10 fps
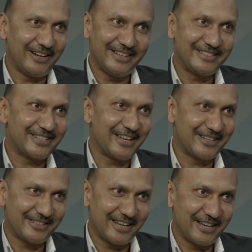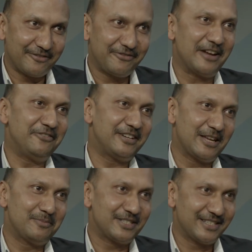It's like five
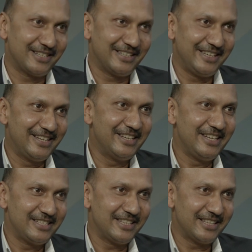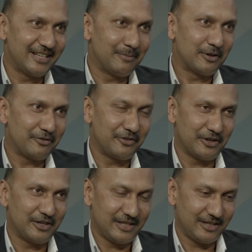times increase in the number
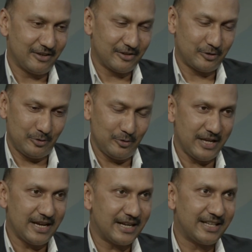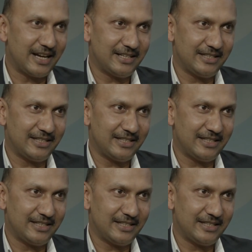of... So looking at that...